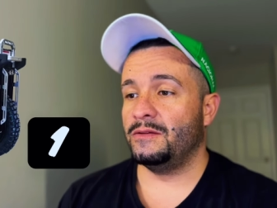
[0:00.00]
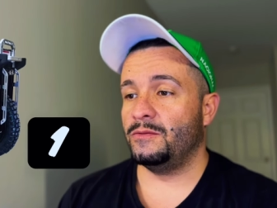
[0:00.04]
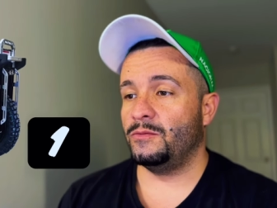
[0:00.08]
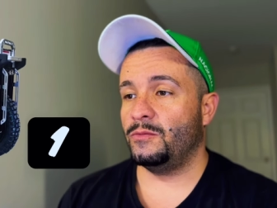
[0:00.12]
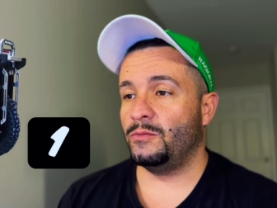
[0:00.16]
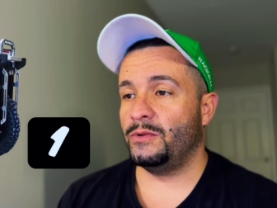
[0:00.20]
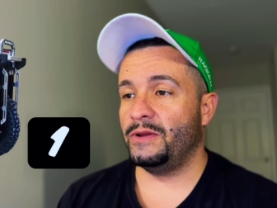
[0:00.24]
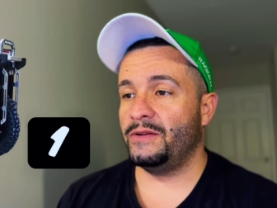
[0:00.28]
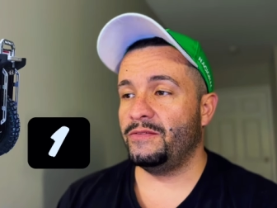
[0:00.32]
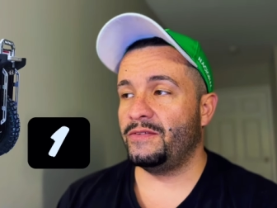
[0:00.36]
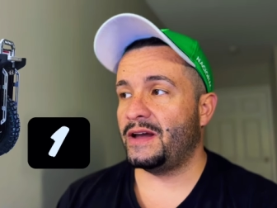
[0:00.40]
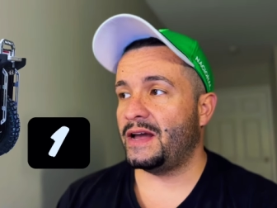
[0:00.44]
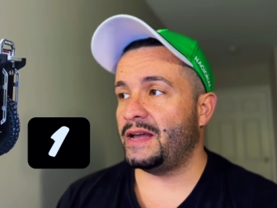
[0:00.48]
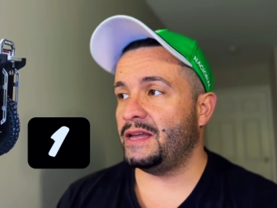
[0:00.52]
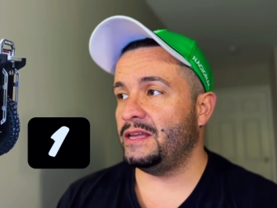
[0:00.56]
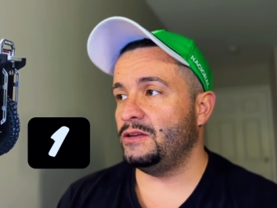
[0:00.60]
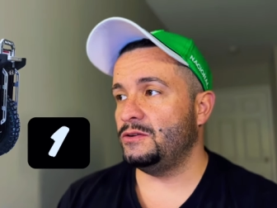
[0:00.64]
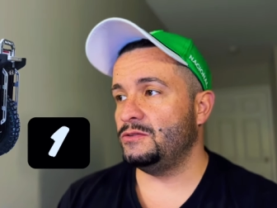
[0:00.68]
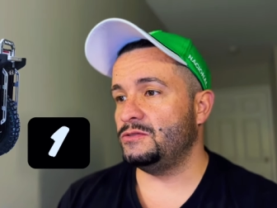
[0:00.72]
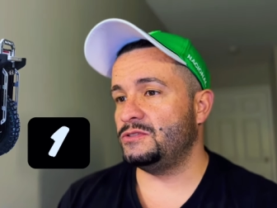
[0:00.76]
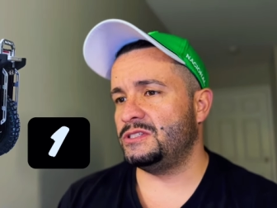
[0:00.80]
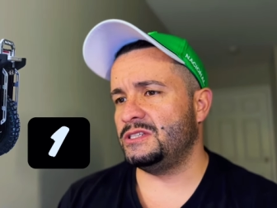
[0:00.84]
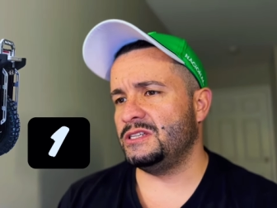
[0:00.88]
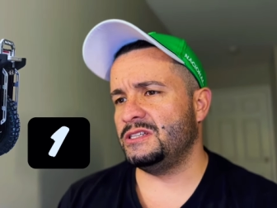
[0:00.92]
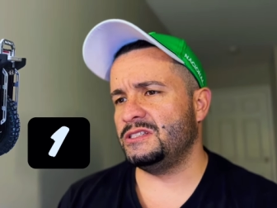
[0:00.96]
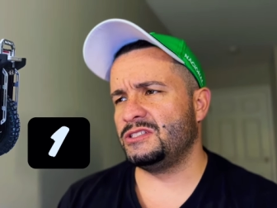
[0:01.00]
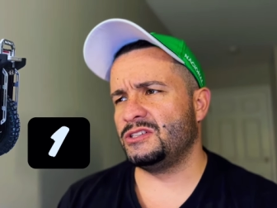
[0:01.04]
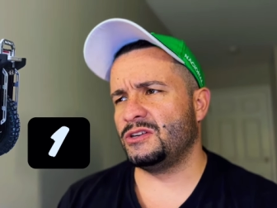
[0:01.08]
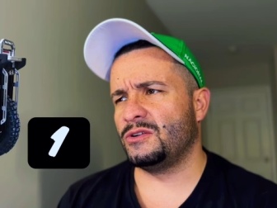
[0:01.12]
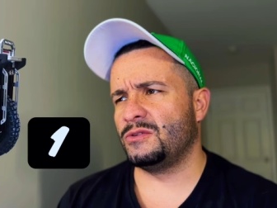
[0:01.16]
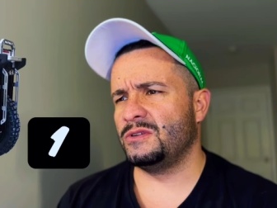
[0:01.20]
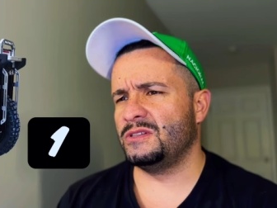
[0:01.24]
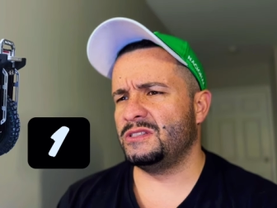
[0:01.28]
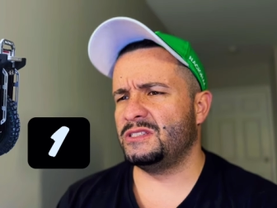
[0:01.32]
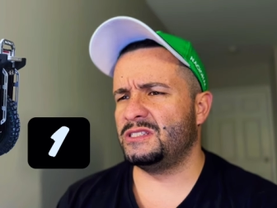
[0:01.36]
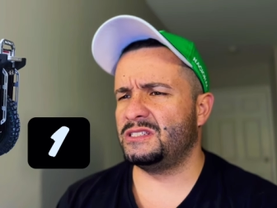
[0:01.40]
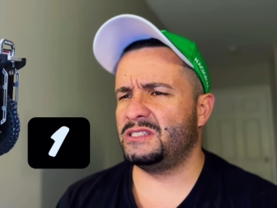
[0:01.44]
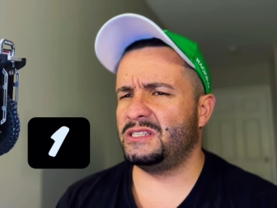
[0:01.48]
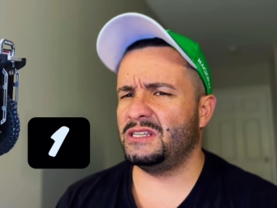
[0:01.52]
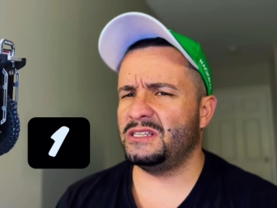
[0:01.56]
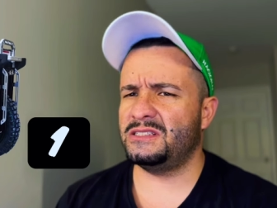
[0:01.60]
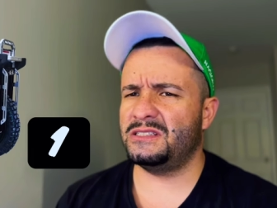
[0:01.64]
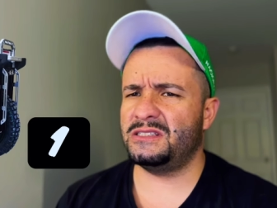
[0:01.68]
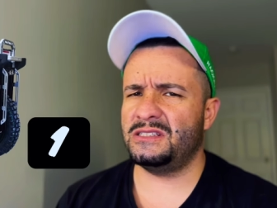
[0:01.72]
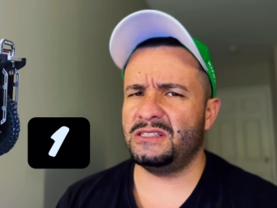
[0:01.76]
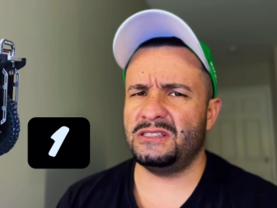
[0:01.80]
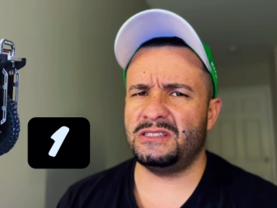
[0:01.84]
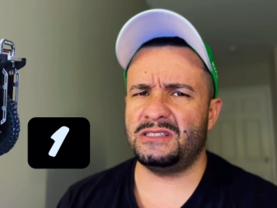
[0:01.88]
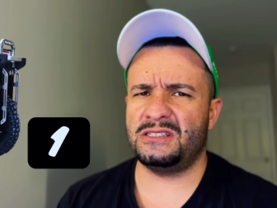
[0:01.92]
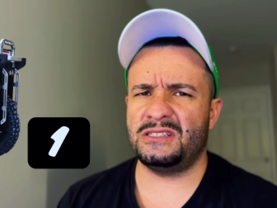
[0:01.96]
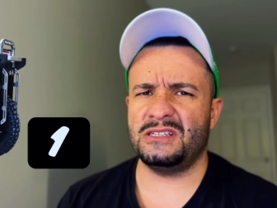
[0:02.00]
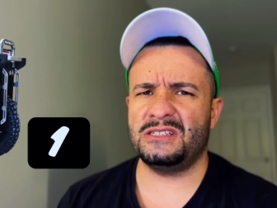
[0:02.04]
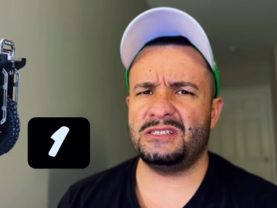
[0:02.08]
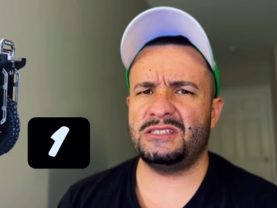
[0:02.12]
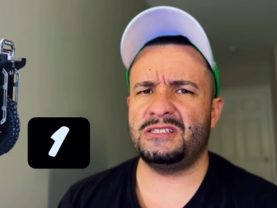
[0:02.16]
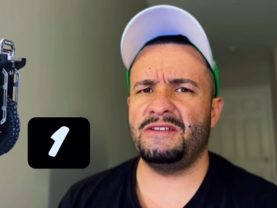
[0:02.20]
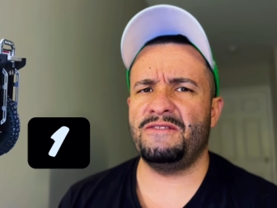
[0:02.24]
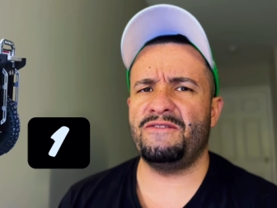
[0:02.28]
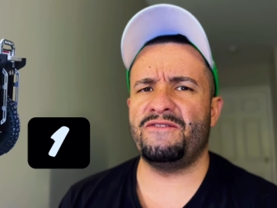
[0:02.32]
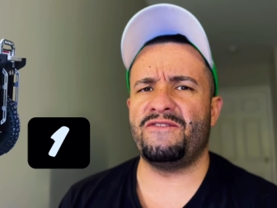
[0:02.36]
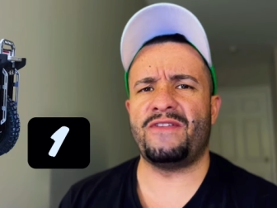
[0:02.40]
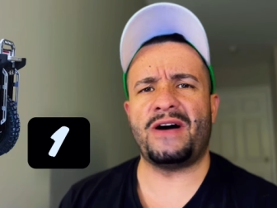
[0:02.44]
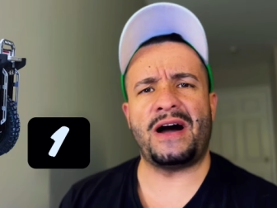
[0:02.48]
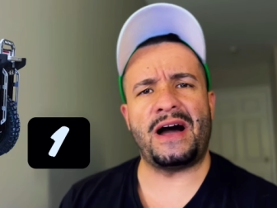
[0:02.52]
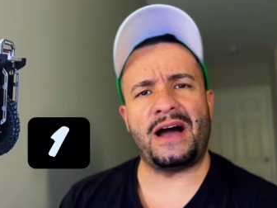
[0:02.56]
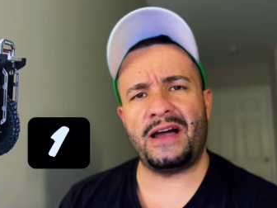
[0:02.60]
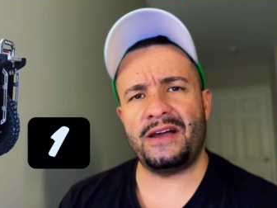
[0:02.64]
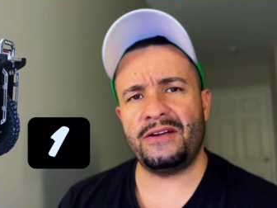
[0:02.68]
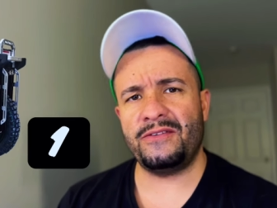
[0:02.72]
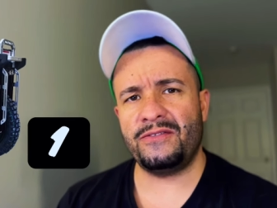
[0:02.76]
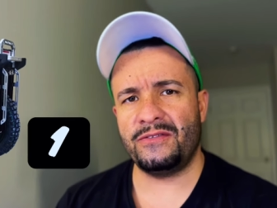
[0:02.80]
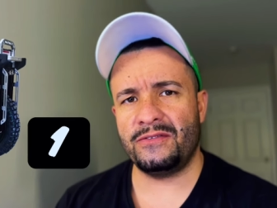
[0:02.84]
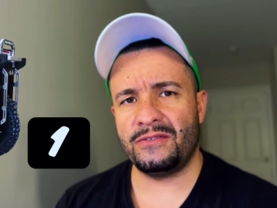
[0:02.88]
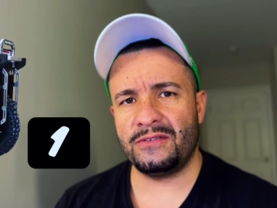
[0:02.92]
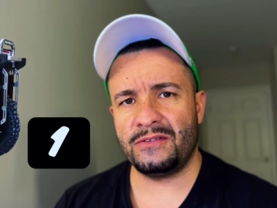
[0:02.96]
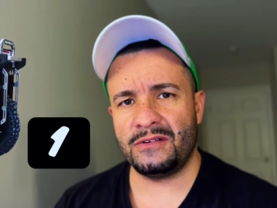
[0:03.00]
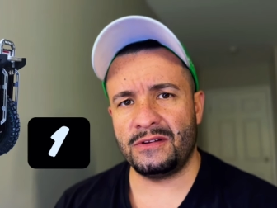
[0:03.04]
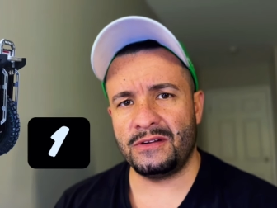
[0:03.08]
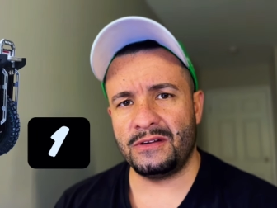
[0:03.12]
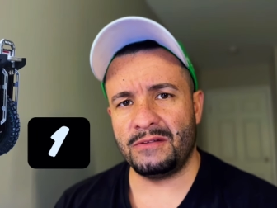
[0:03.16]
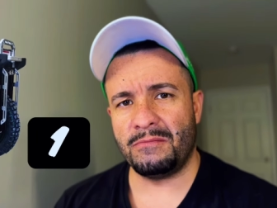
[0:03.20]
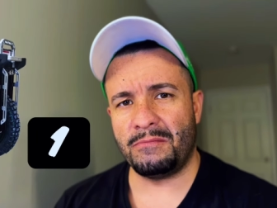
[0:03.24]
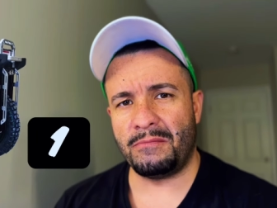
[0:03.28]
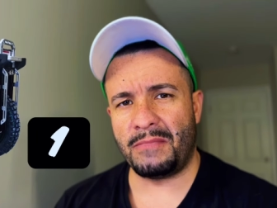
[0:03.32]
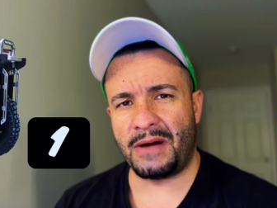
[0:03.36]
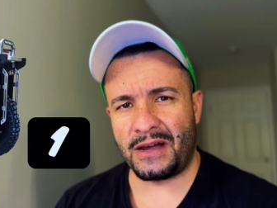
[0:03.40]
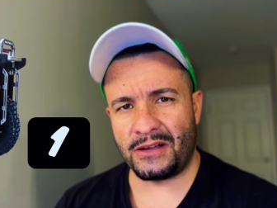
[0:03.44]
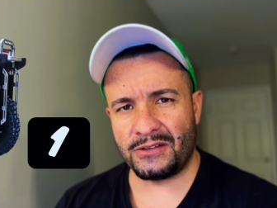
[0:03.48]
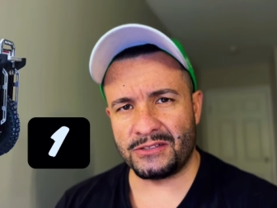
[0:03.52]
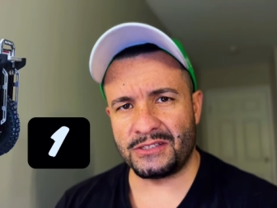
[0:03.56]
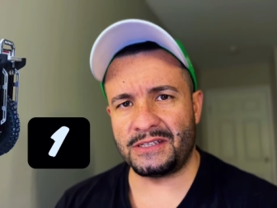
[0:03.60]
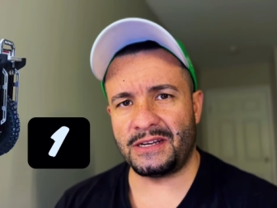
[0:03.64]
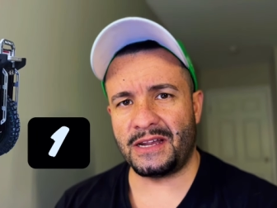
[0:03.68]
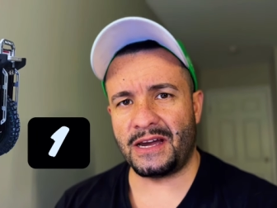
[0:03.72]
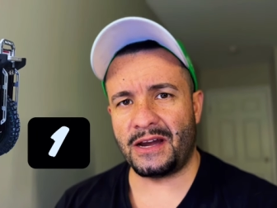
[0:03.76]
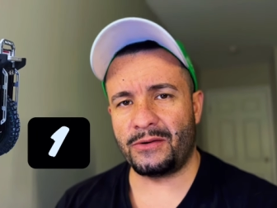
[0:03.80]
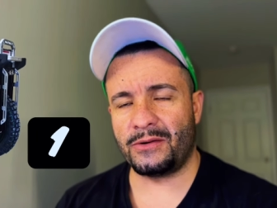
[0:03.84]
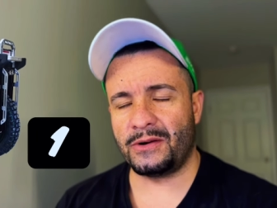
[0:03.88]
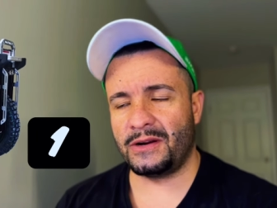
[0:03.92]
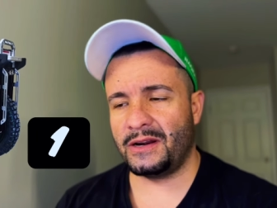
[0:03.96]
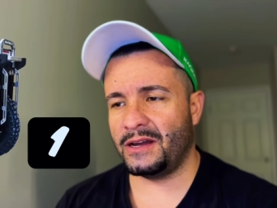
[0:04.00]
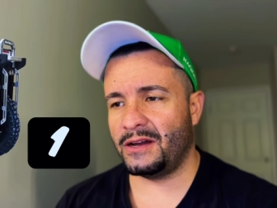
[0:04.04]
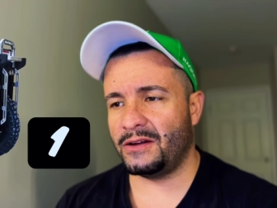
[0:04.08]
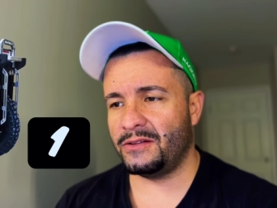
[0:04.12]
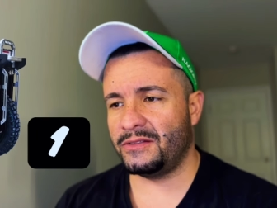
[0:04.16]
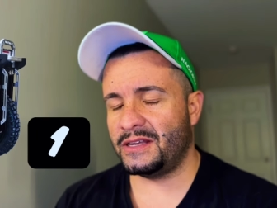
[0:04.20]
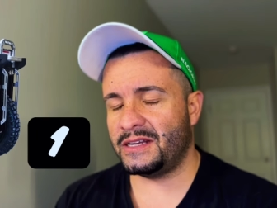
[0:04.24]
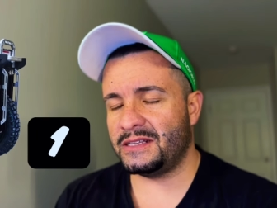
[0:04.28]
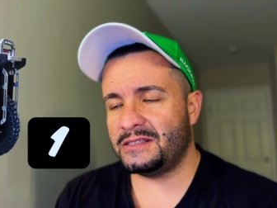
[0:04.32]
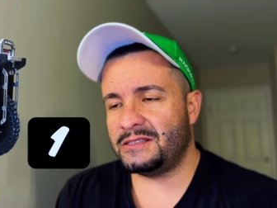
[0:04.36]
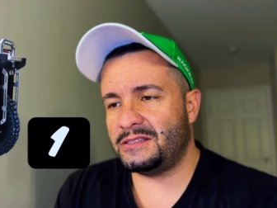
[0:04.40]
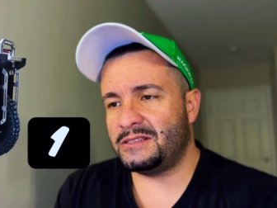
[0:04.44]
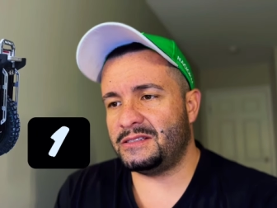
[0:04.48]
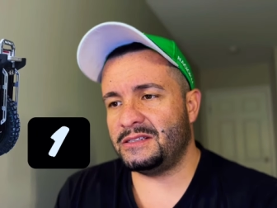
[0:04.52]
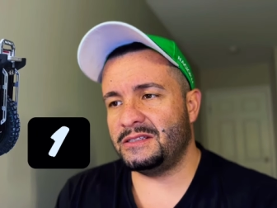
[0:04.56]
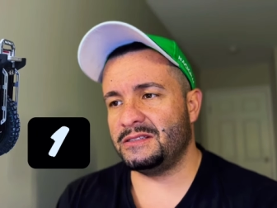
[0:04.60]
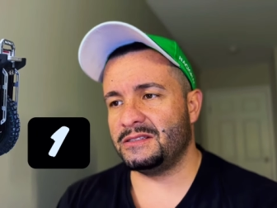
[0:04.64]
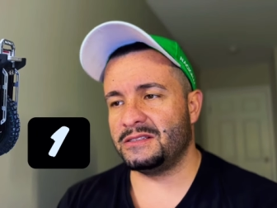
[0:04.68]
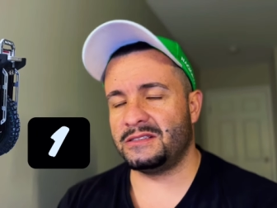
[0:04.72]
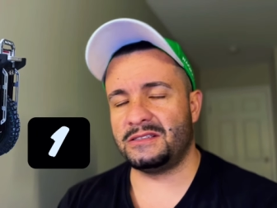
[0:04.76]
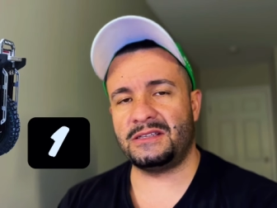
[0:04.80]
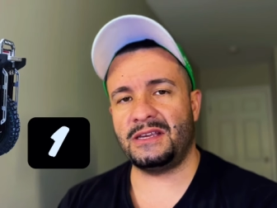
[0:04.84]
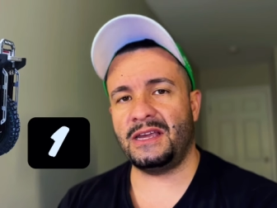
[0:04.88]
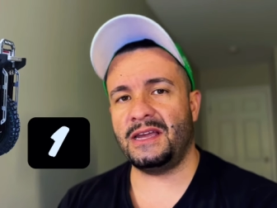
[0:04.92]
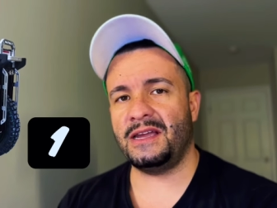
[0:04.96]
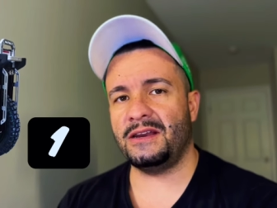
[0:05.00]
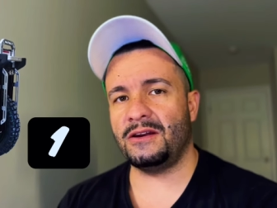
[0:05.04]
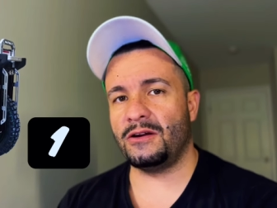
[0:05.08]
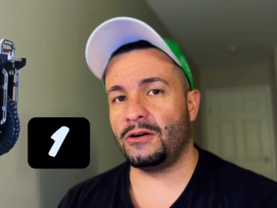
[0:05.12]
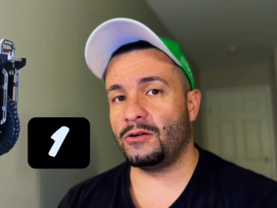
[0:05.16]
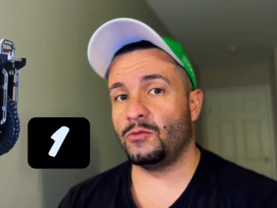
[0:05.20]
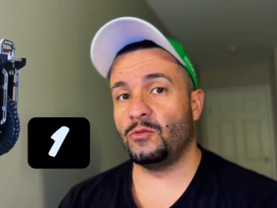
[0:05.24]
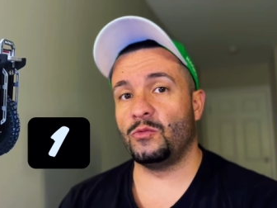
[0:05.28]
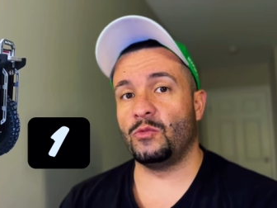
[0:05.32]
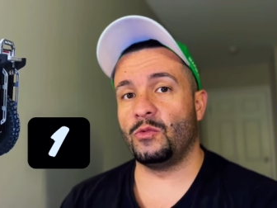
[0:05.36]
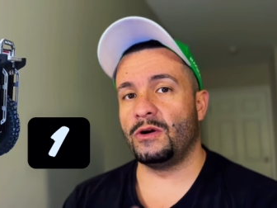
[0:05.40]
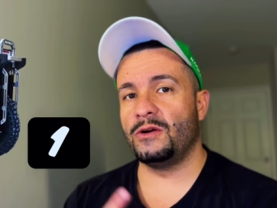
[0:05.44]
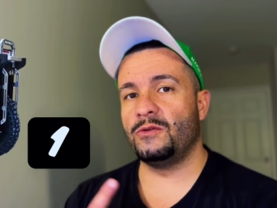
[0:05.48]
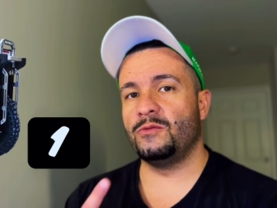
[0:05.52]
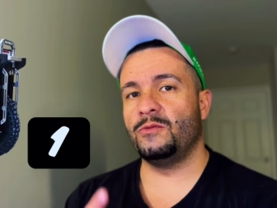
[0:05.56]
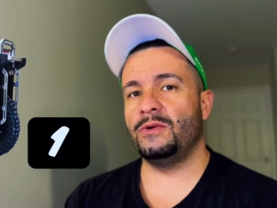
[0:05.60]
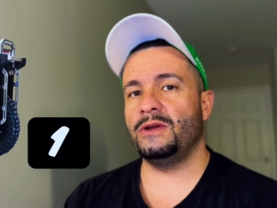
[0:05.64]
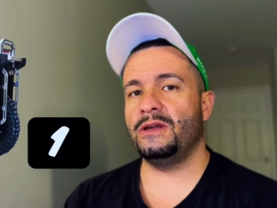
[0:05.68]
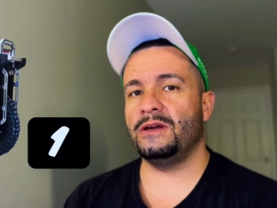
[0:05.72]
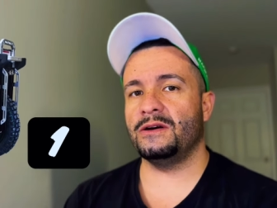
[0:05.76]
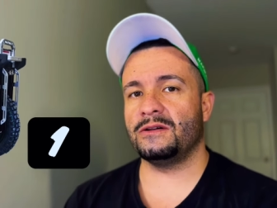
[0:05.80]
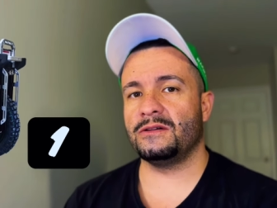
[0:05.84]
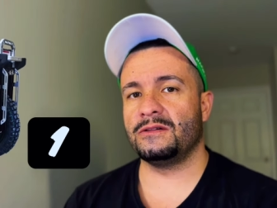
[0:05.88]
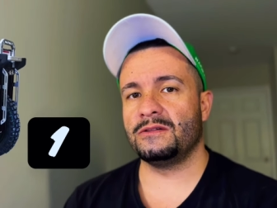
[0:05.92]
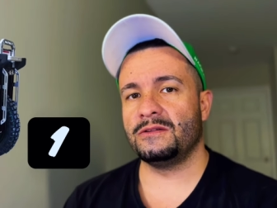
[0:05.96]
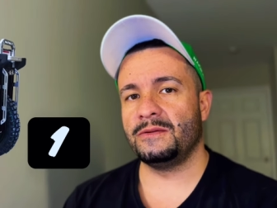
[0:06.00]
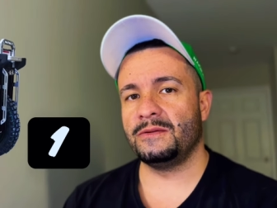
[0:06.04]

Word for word: We've got EUCs going 60, 65 miles an hour now. That's insane on one wheel.